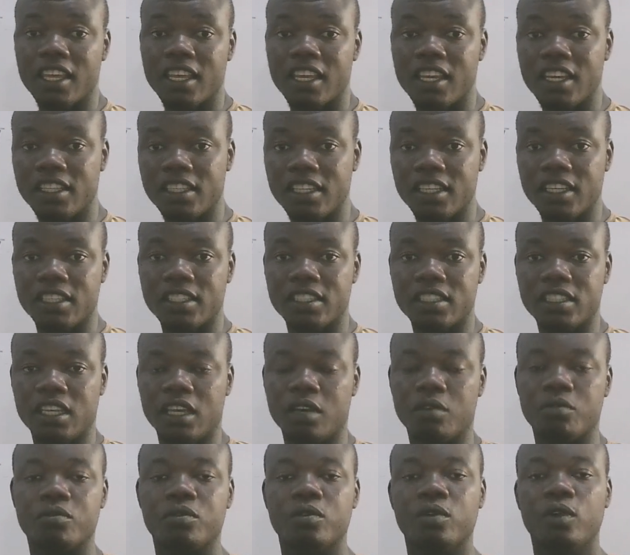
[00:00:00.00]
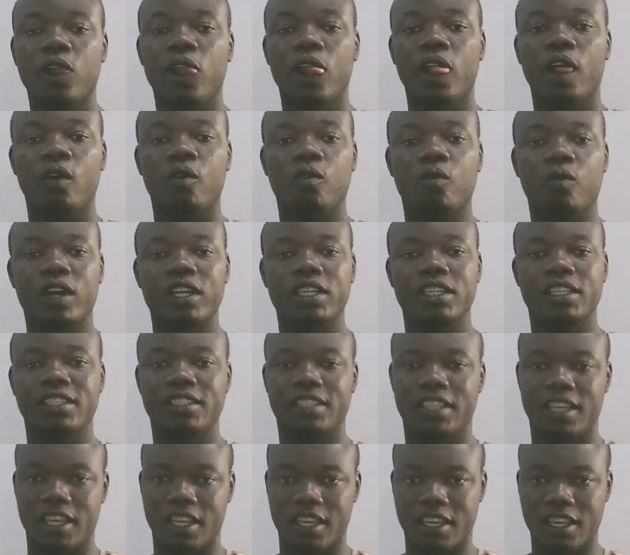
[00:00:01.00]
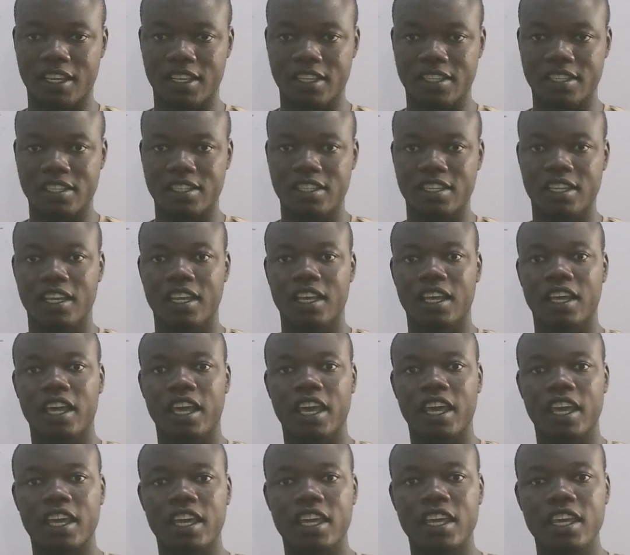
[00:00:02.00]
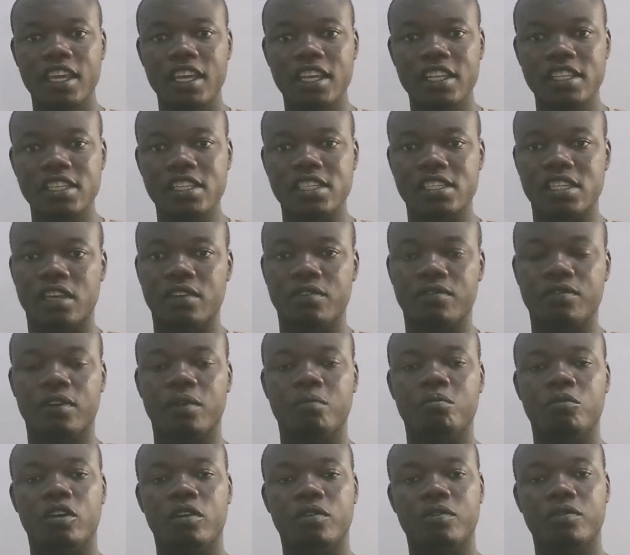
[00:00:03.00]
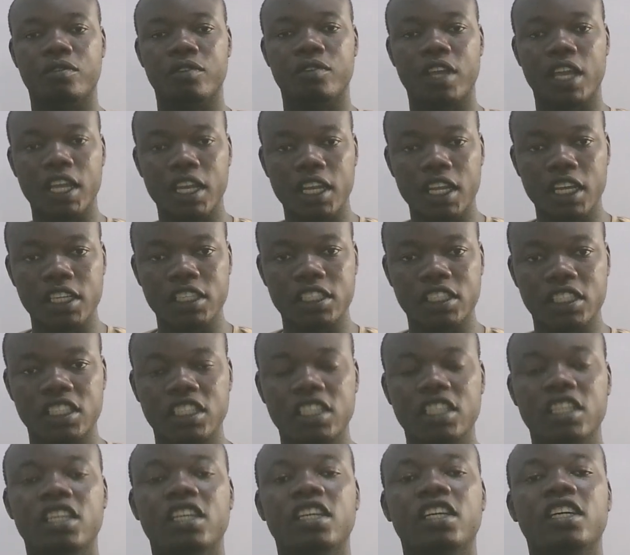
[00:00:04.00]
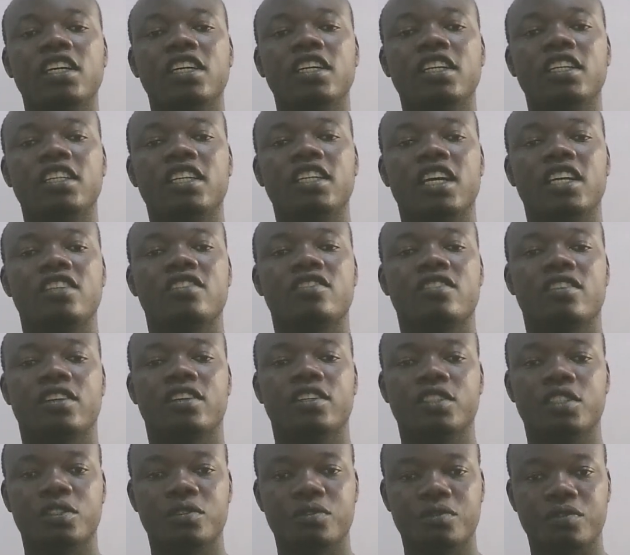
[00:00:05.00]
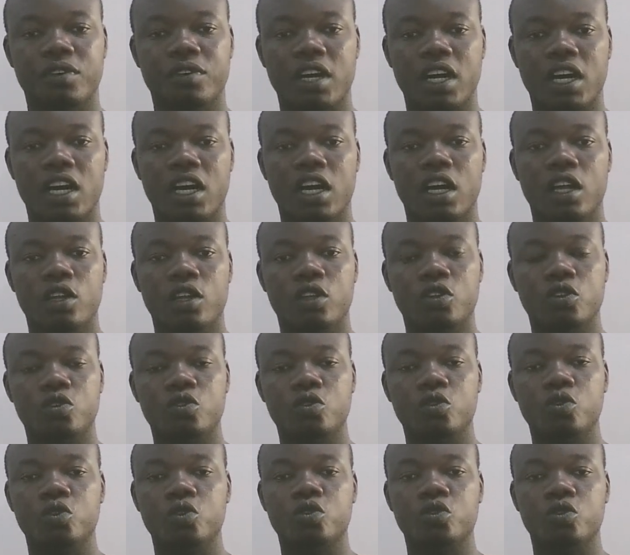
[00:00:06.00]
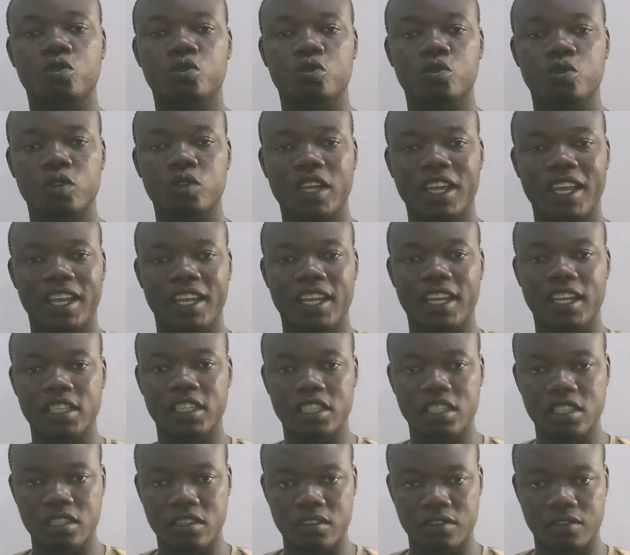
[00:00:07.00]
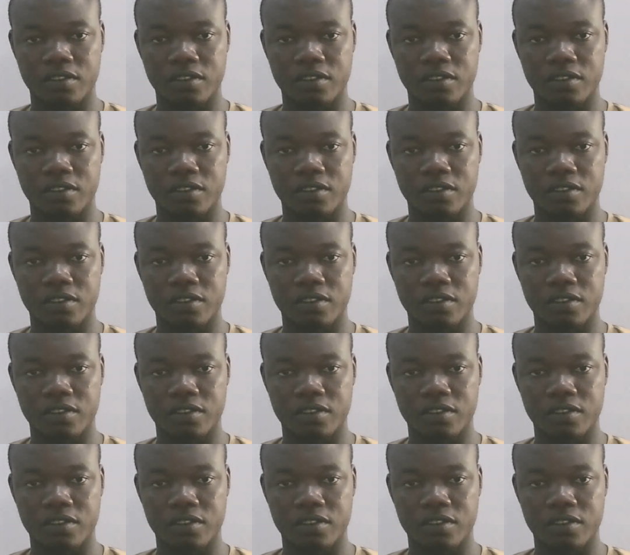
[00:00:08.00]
the heat itself. What is a heat? A heat is a form of energy that transfer due to energy